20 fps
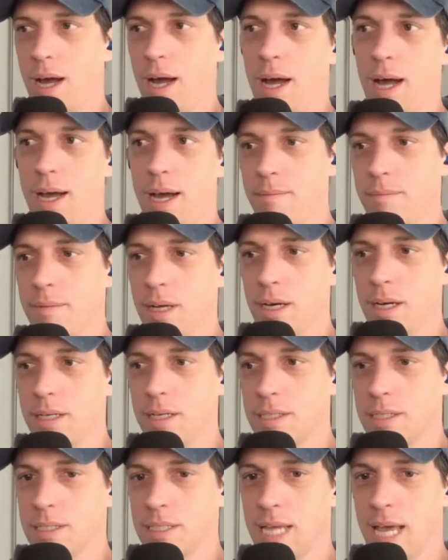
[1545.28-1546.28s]
I'm not
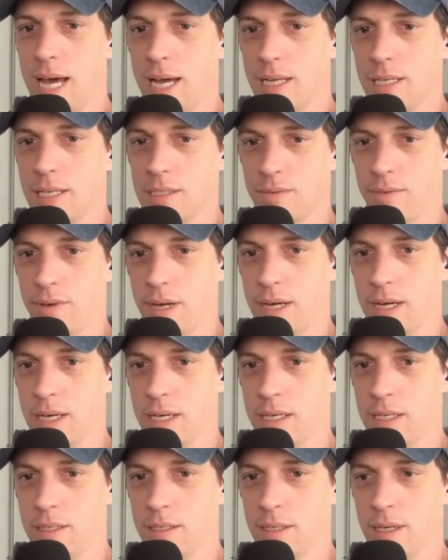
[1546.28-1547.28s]
as
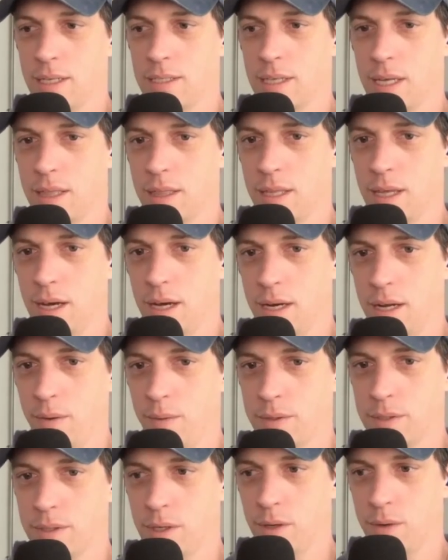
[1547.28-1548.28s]
satisfied as I thought I
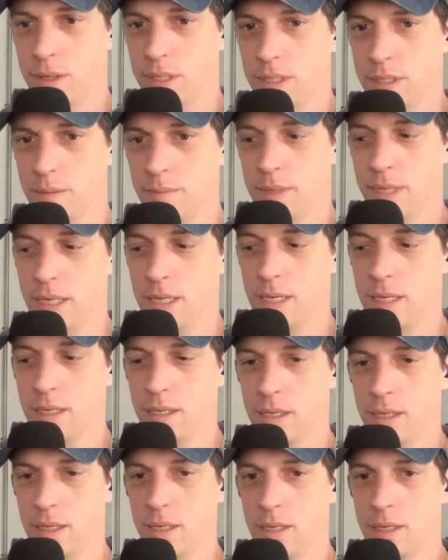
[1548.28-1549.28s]
was going to
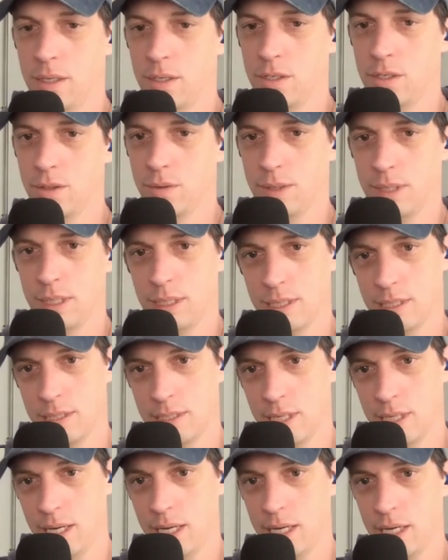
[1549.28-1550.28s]
be doing this
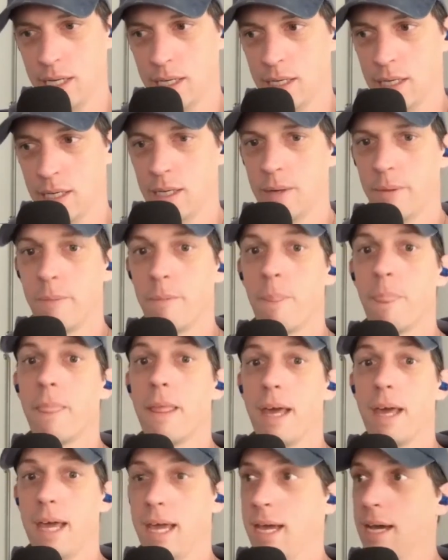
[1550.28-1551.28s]
thing.
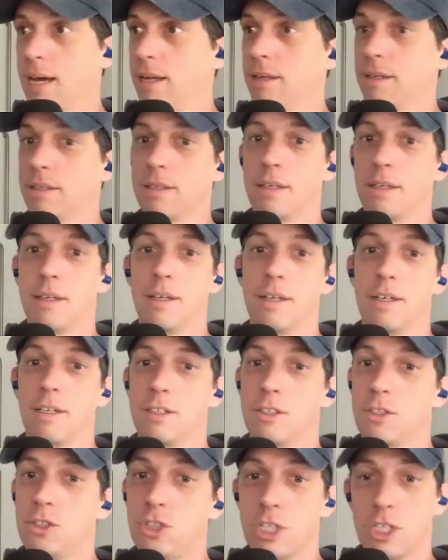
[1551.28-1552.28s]
And
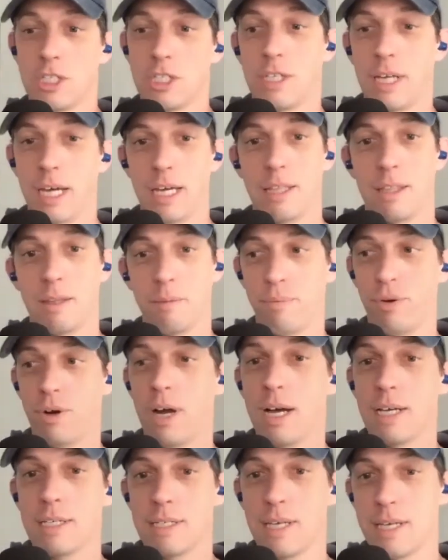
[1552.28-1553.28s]
just like the
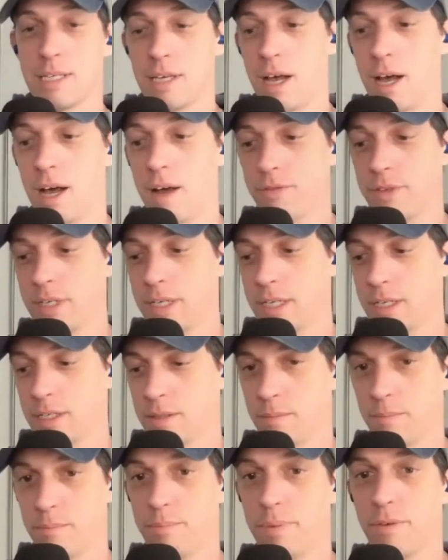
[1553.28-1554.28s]
process often
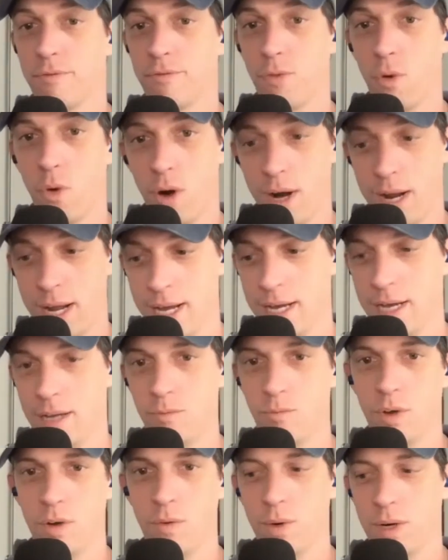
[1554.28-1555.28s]
is
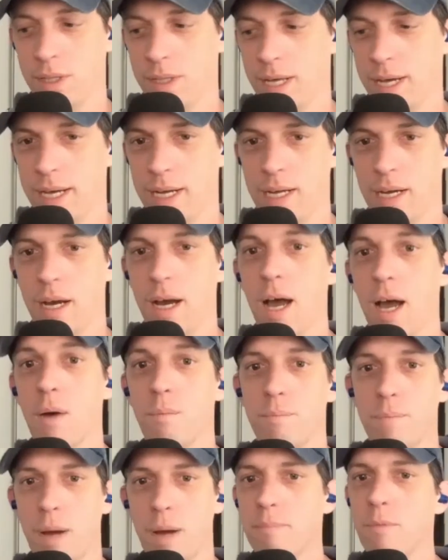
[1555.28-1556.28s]
beforehand, when we're like,
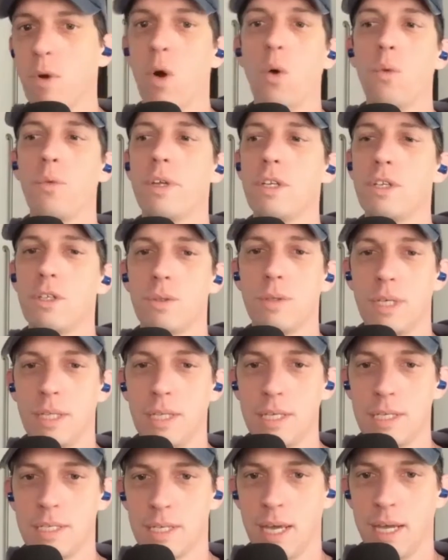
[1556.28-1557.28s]
I'm only doing
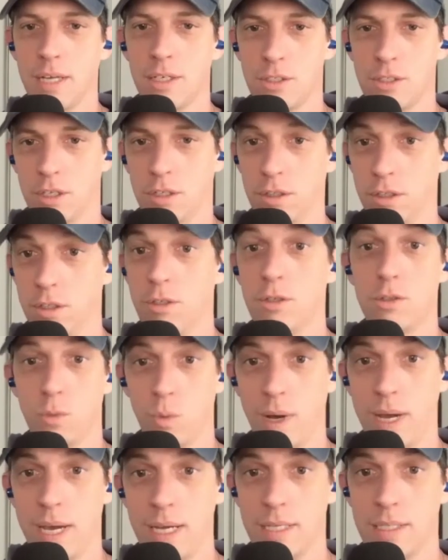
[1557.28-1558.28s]
these things to lose
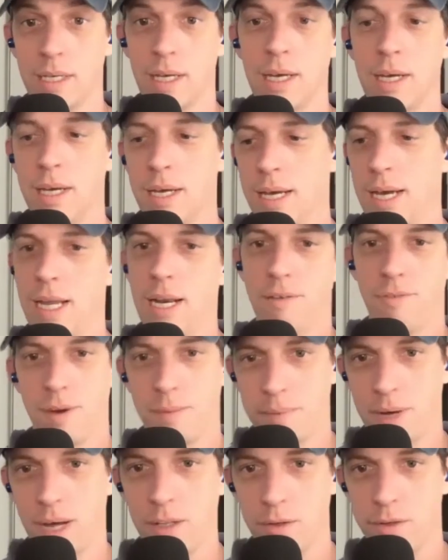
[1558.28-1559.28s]
weight, and if
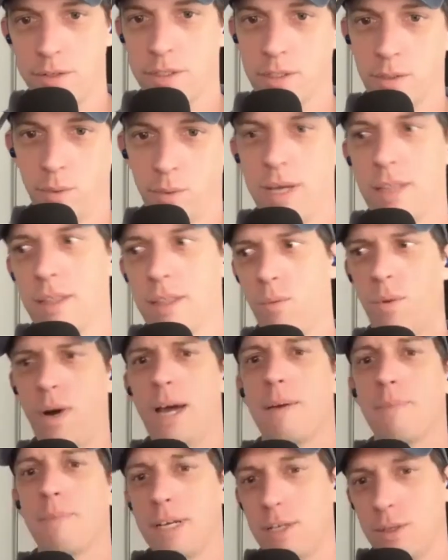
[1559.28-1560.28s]
I'm not losing the weight, then why
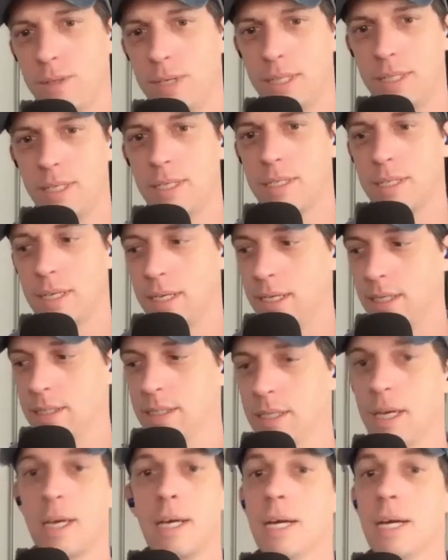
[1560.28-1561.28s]
am I doing these things?